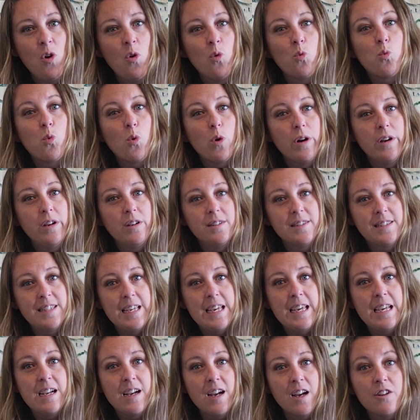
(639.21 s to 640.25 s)

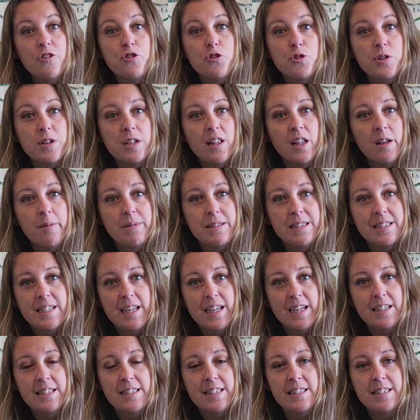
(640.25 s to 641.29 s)
Royalty Country Club
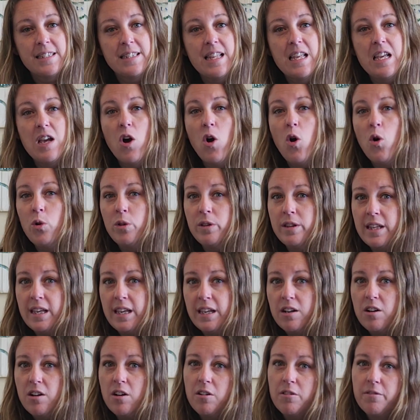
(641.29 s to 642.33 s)
Estates is the only
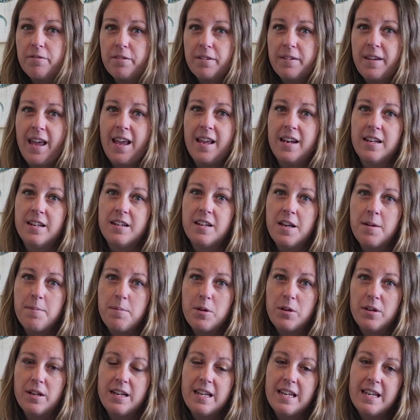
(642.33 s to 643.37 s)
Gulf gated
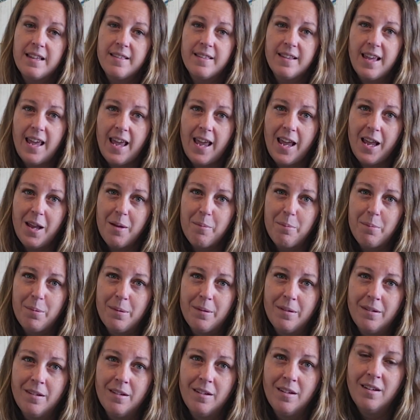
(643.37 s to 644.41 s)
community in the Cape.
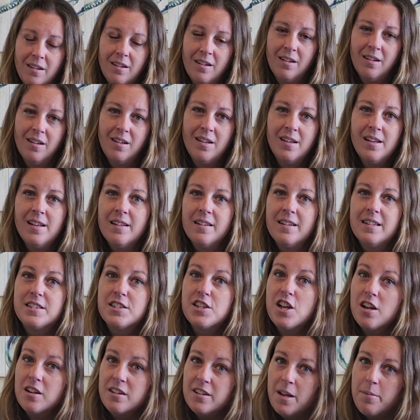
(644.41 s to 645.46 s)
Let's
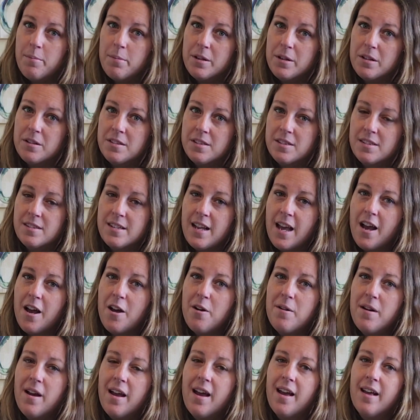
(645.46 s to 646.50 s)
talk numbers
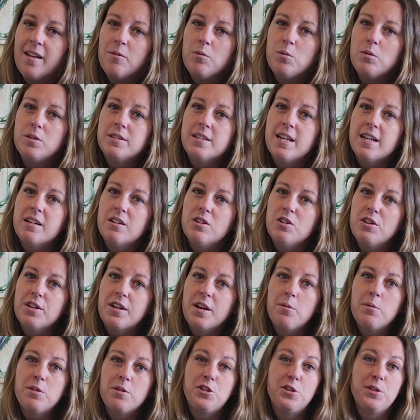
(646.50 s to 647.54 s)
now, and we'll take a look
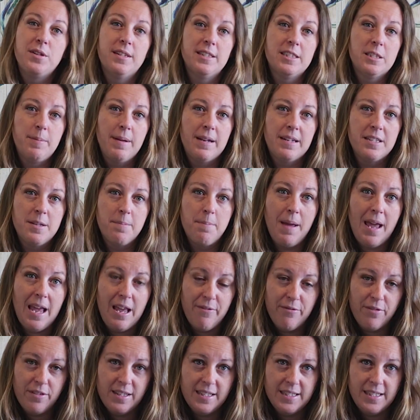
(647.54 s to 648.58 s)
at what you can expect to pay
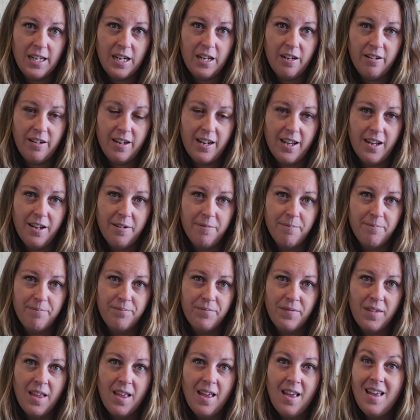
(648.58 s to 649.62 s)
for this area.
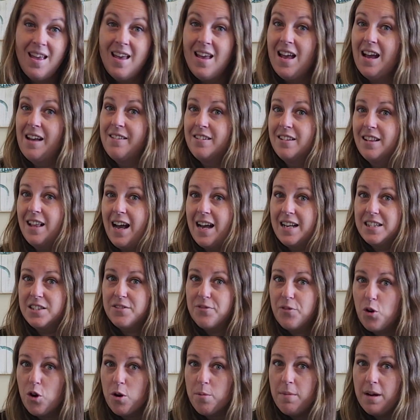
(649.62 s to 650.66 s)
In the last
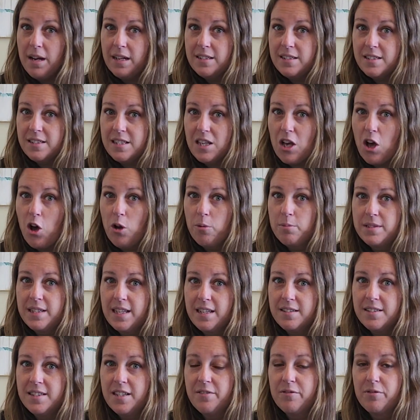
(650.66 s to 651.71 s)
4 months, home
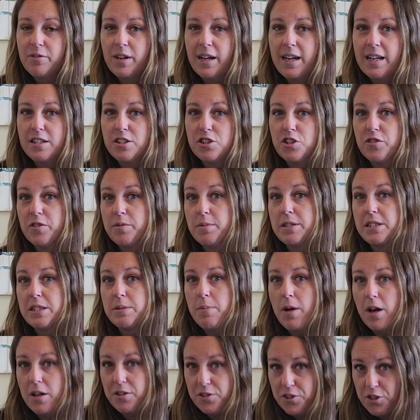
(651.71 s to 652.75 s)
sales have ranged from a small